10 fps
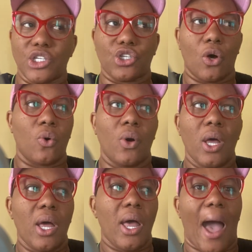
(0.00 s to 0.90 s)
So
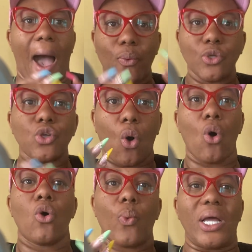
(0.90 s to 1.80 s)
I was
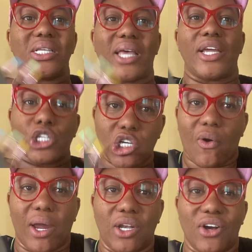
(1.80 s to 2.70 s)
always a
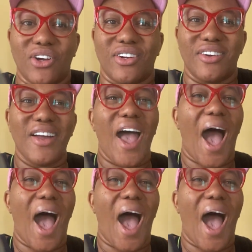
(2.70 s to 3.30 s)
trainer.